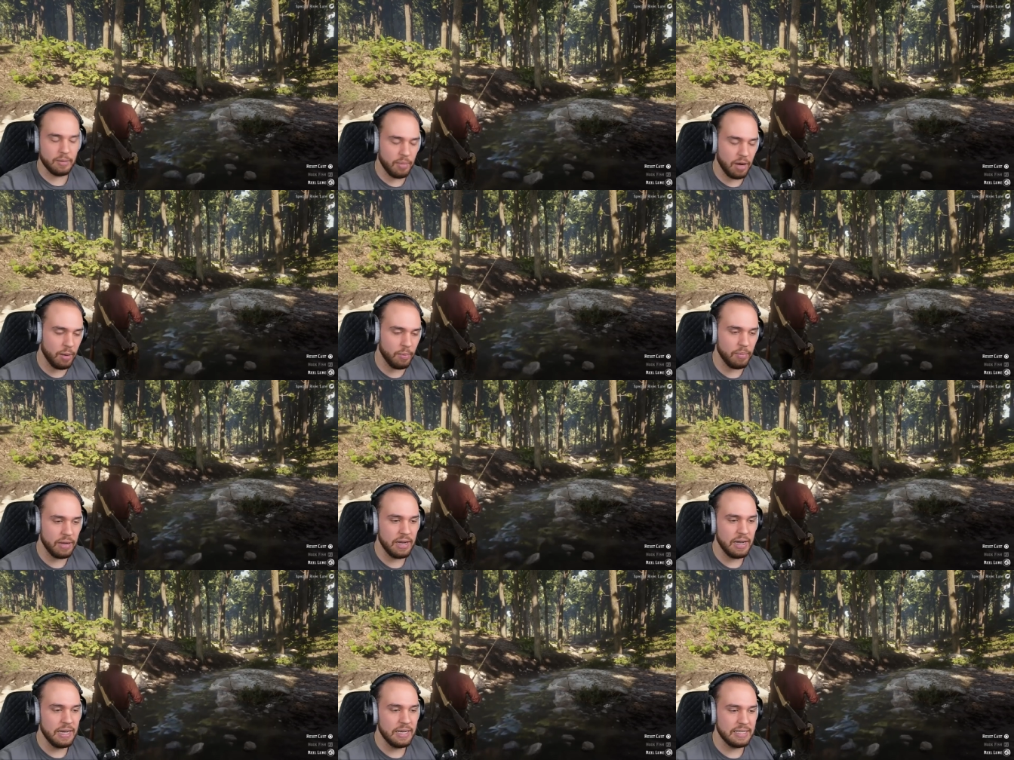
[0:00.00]

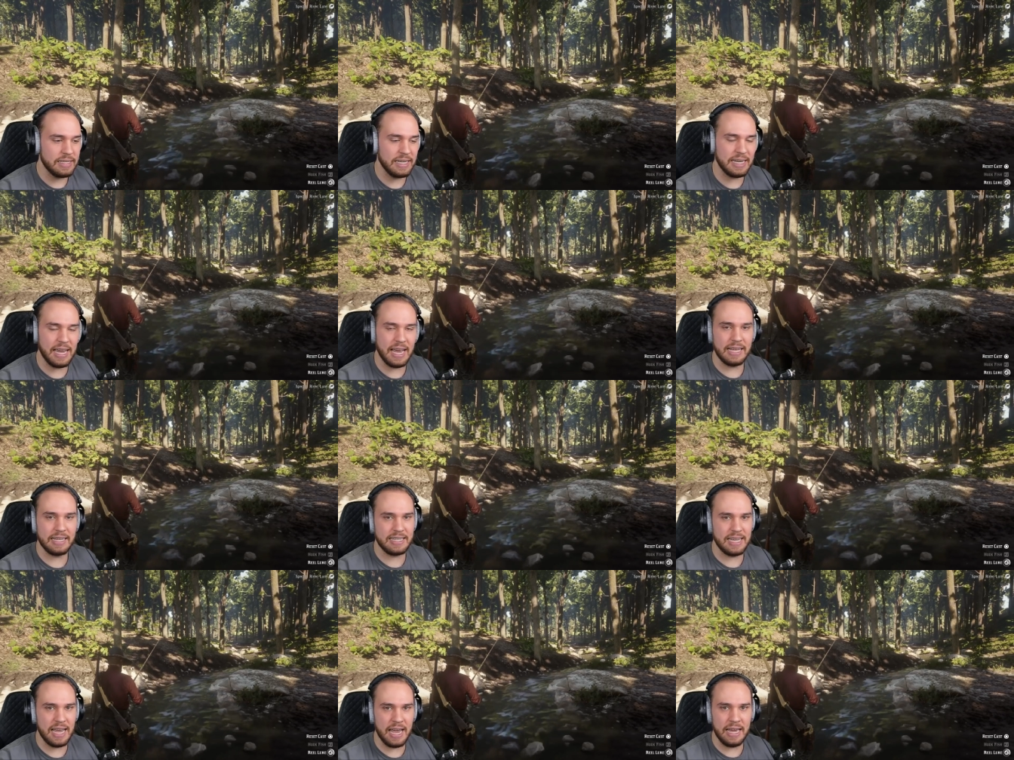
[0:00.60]
up to
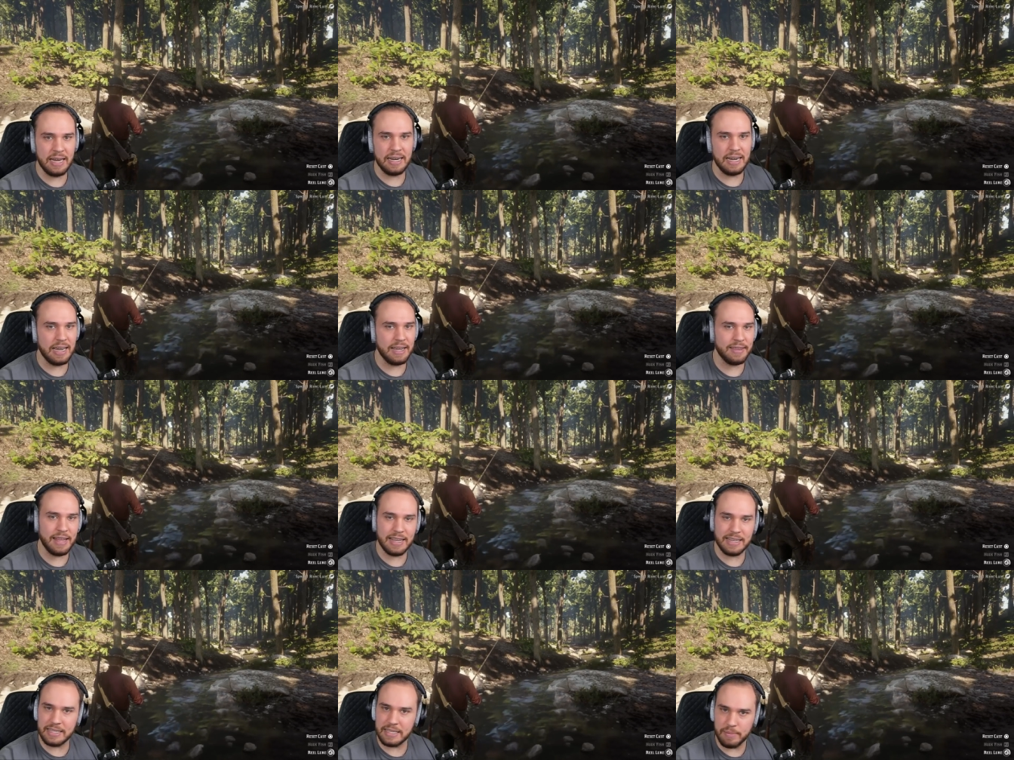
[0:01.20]
get 10, and
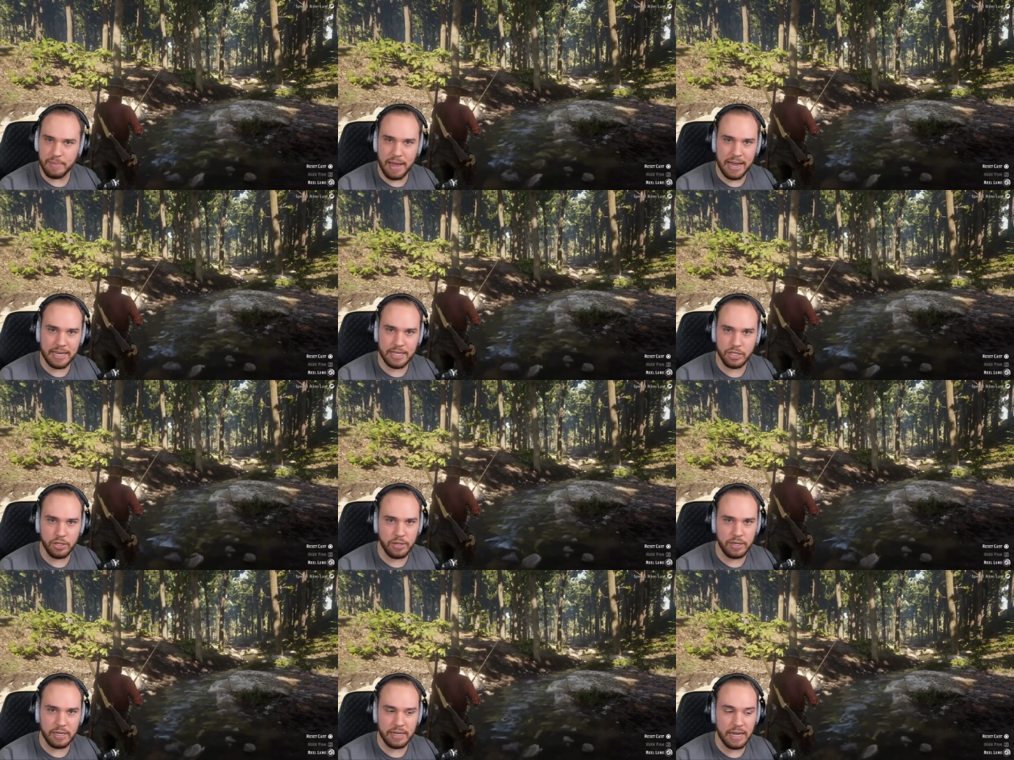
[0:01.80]
that's the max
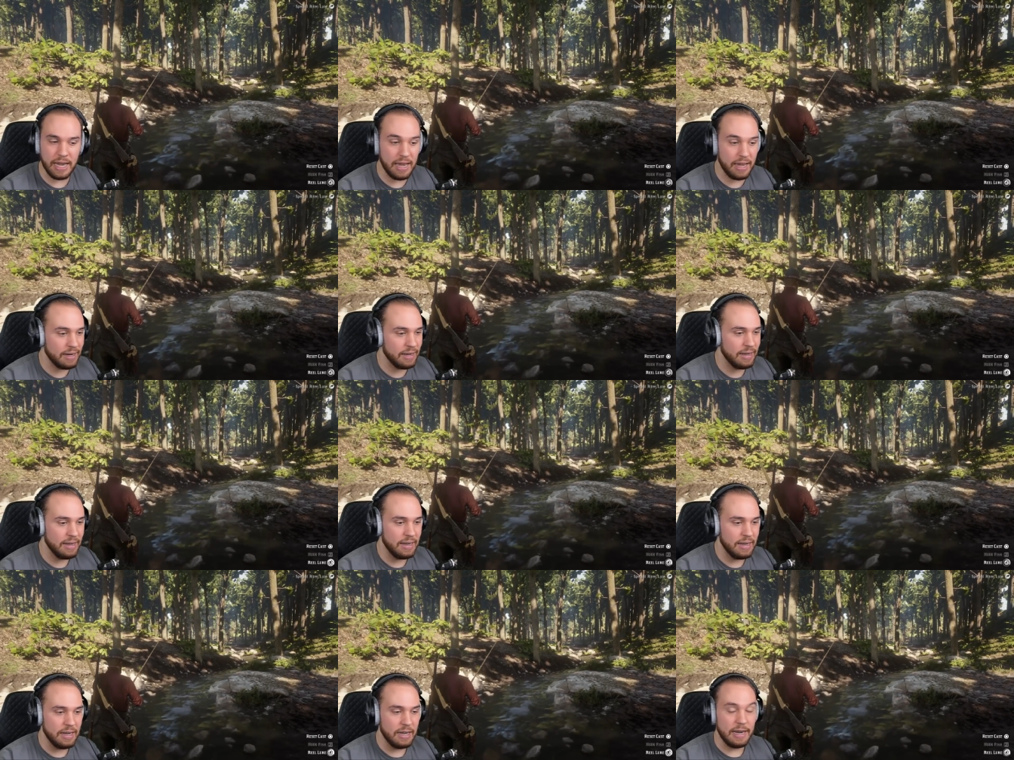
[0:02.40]
you can get,
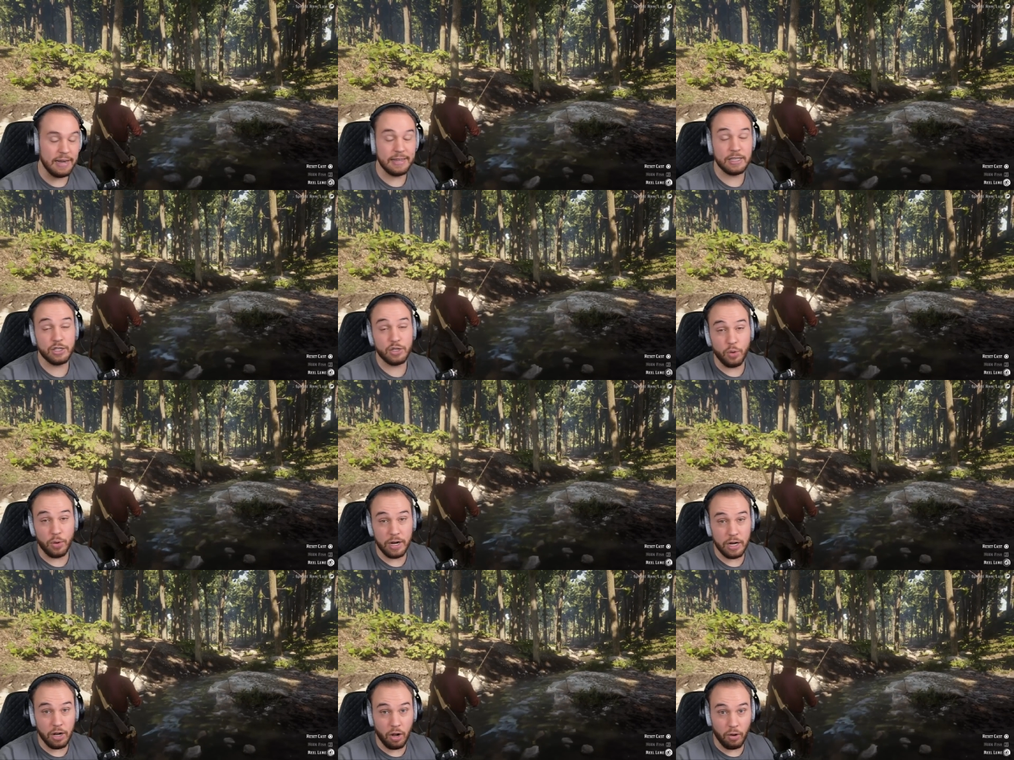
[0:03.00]
is
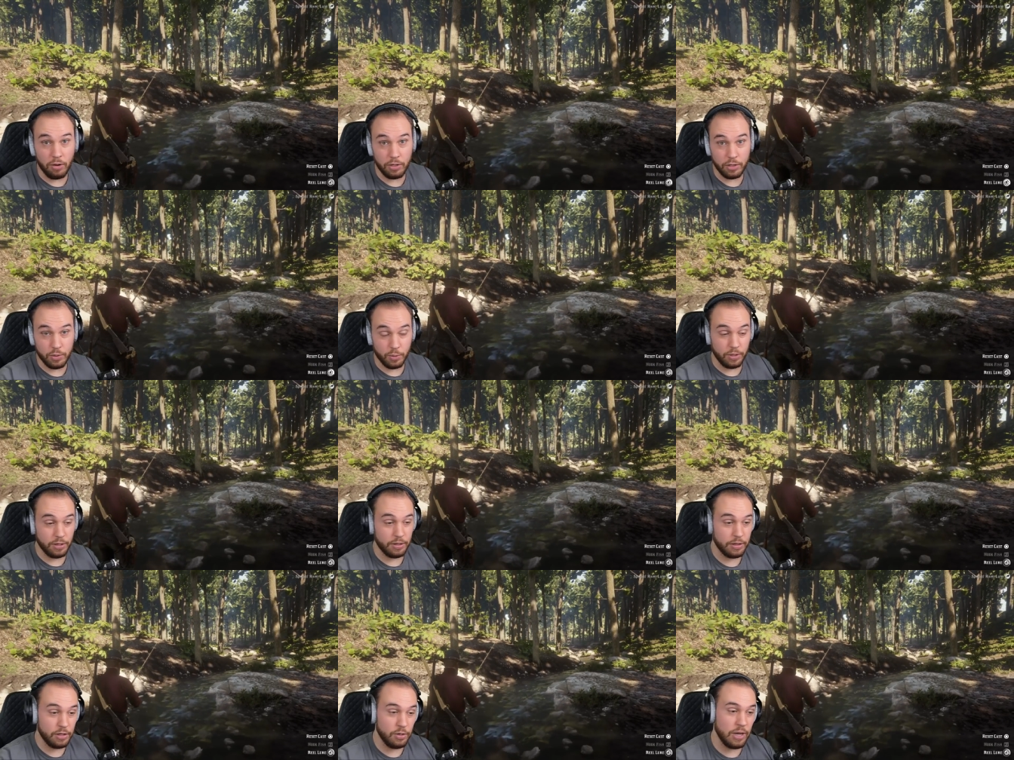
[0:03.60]
$20
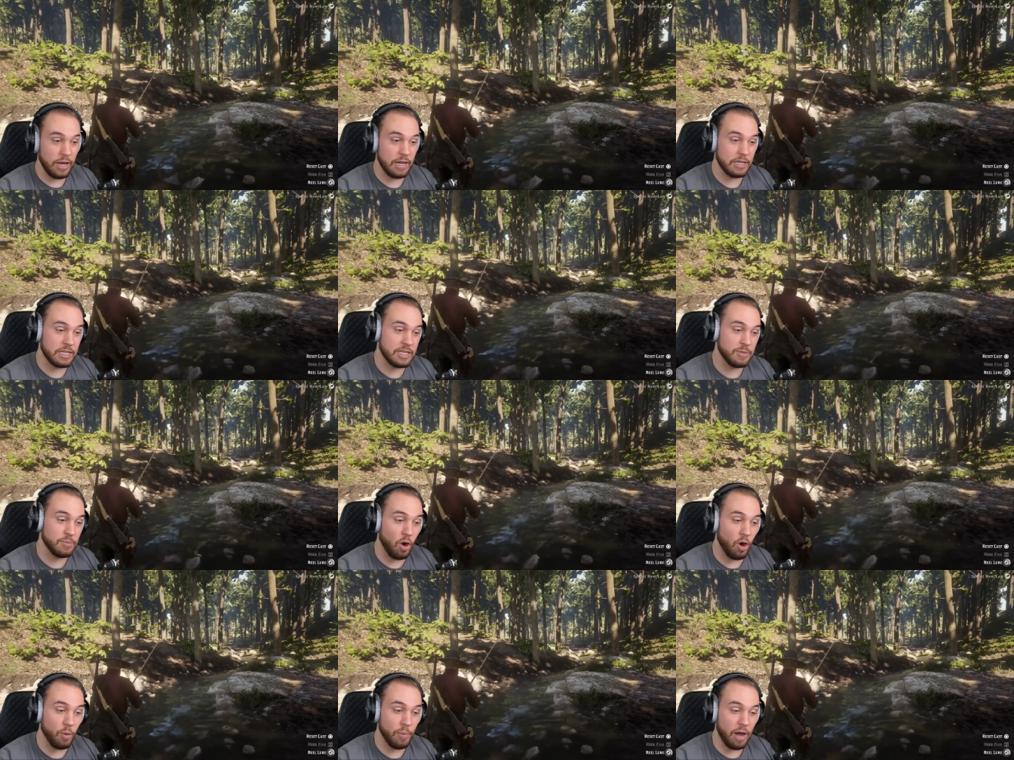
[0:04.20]
worth. You get
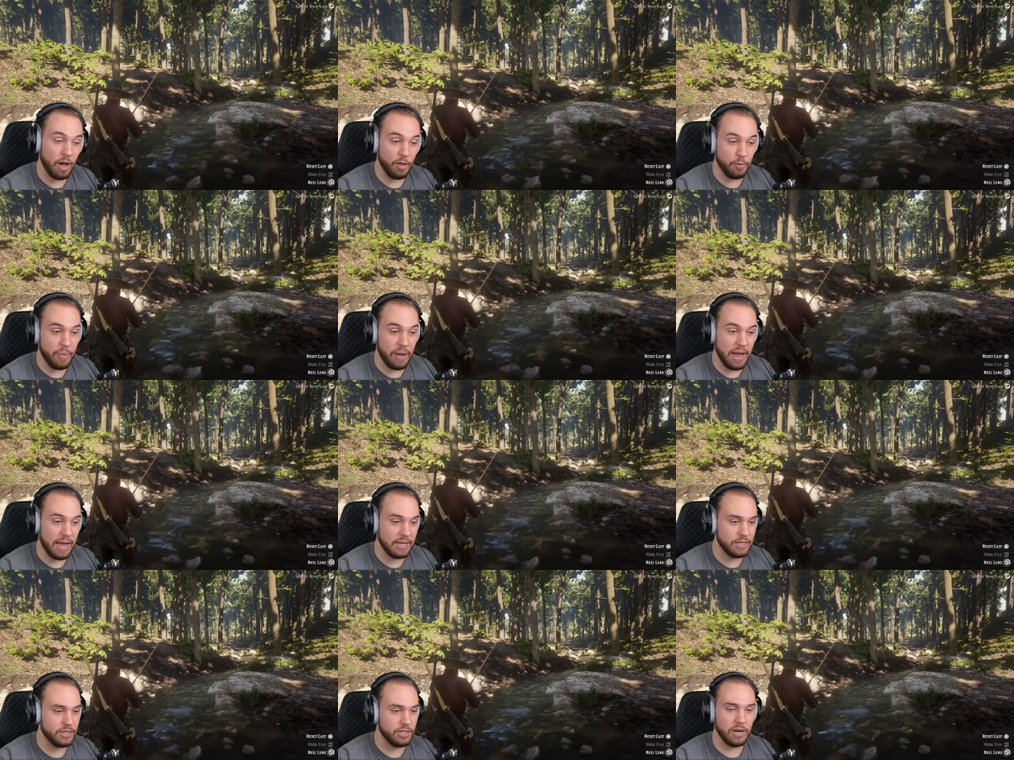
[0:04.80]
smallmouth
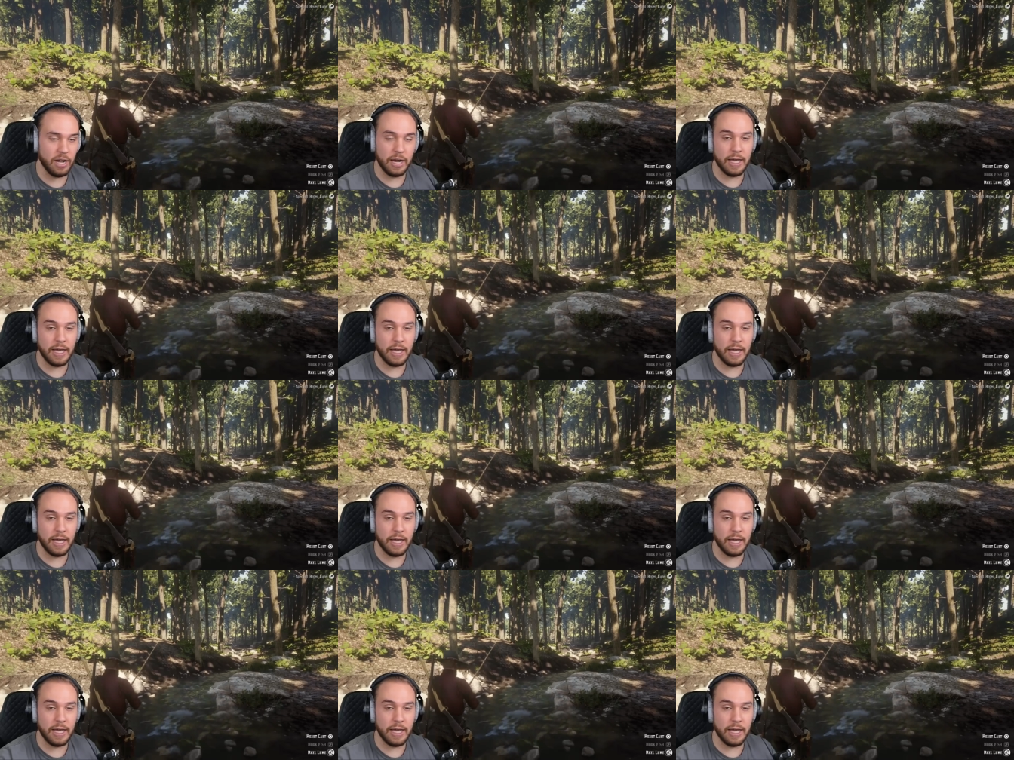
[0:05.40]
bass, you're not